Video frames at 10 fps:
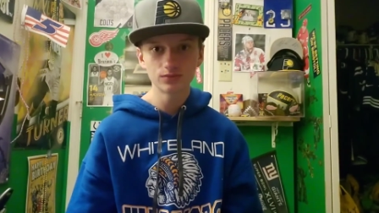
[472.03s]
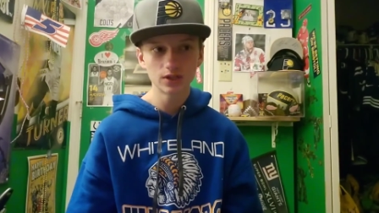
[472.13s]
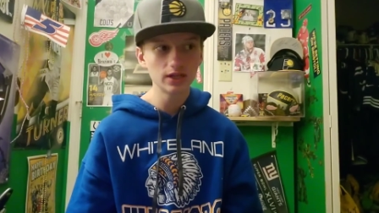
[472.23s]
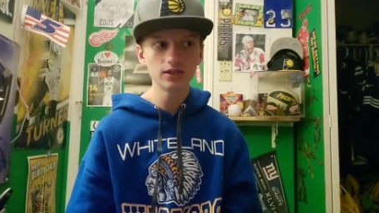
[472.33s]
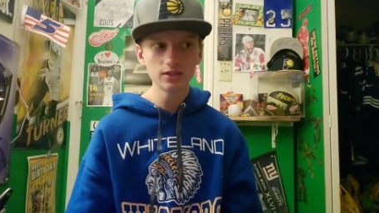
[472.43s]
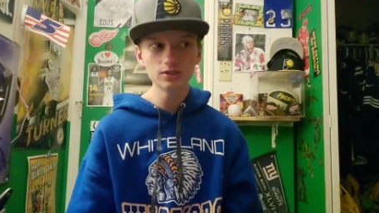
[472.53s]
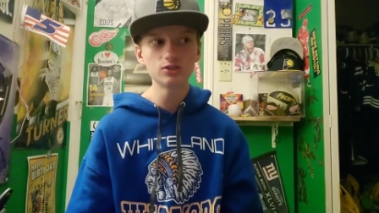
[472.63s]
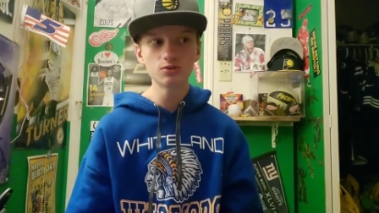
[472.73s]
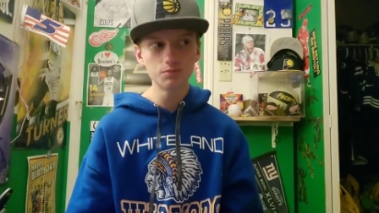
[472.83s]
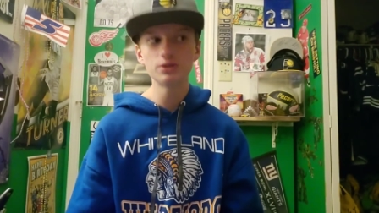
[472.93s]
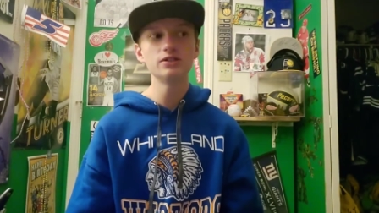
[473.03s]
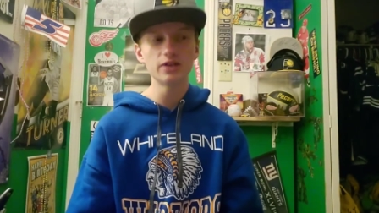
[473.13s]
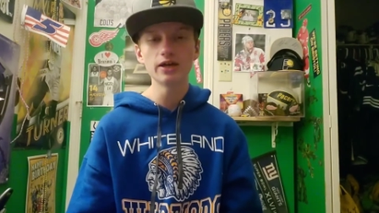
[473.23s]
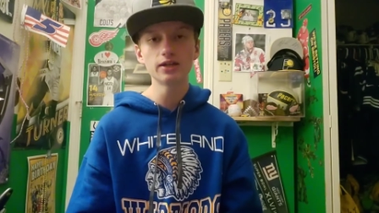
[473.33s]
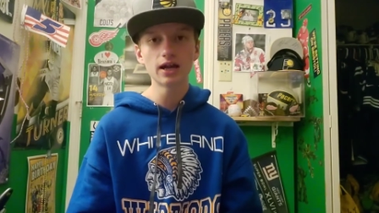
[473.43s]
And he needs to be
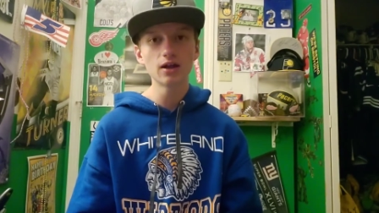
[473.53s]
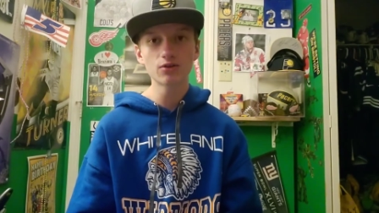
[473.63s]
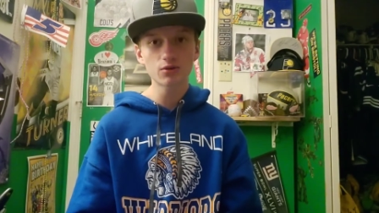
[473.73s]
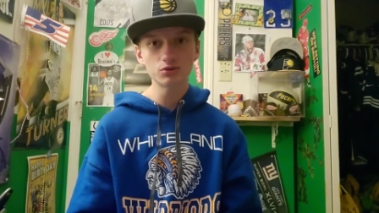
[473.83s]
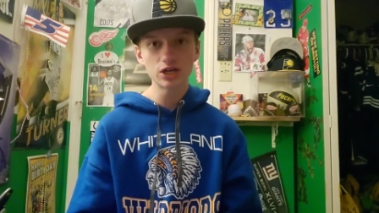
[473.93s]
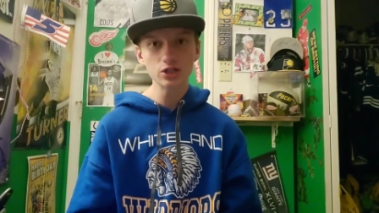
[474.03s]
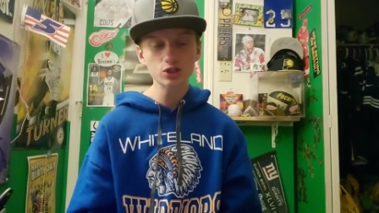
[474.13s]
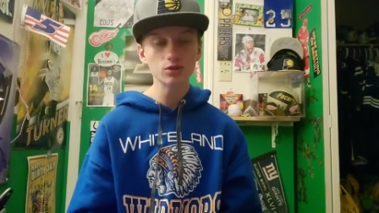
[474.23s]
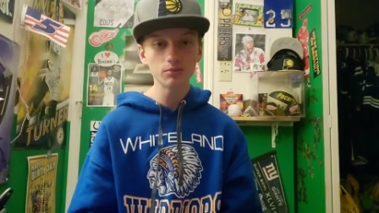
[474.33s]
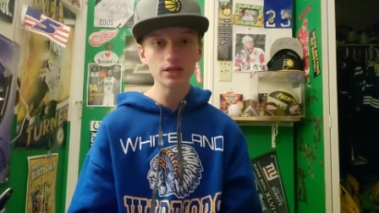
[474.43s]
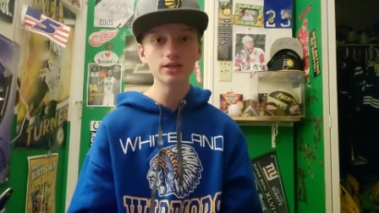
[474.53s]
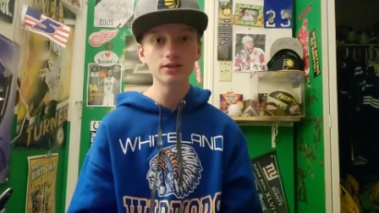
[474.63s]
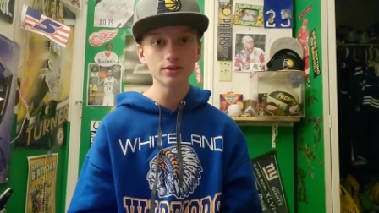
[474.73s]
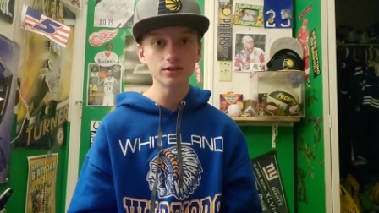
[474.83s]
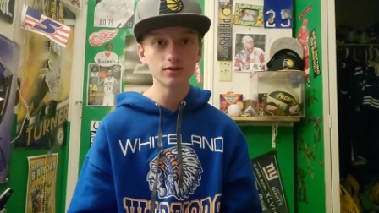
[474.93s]
taken out of the rotation
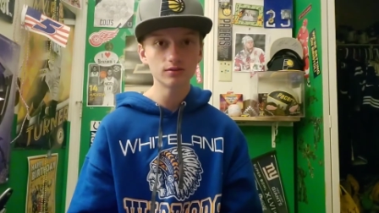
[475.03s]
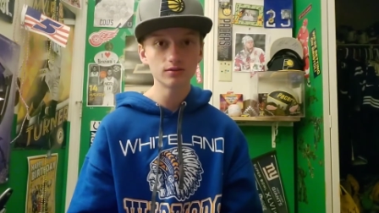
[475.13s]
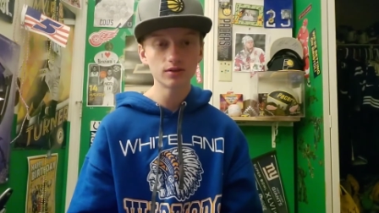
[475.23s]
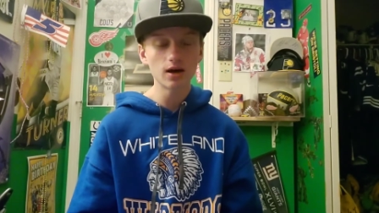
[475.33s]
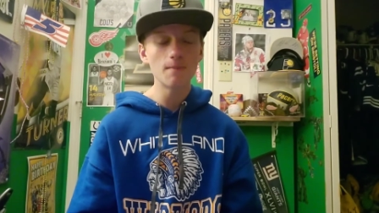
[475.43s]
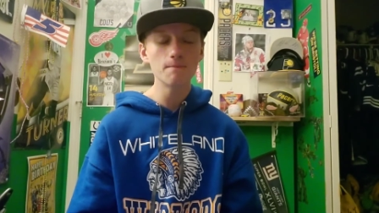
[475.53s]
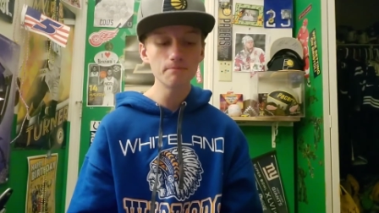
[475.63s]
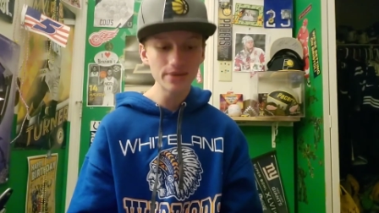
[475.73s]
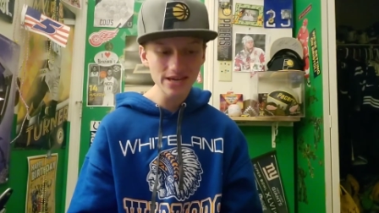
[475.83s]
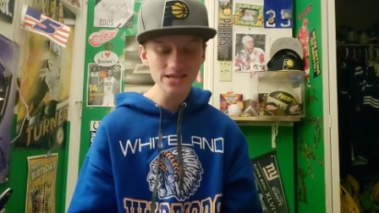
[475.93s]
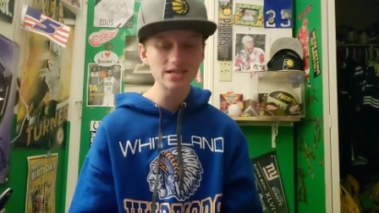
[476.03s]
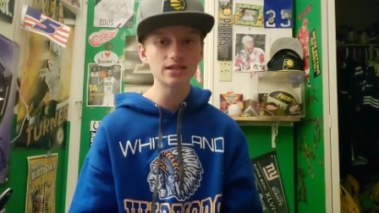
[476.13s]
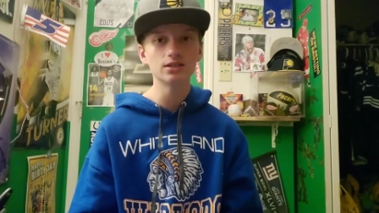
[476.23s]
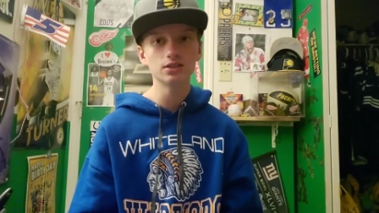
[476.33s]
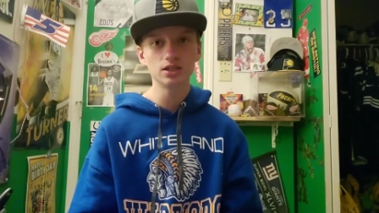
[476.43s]
immediately.
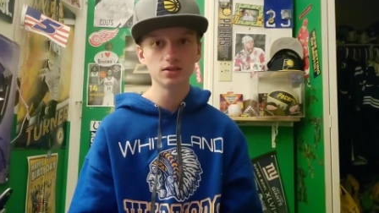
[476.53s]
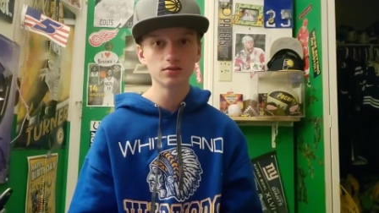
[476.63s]
Immediately.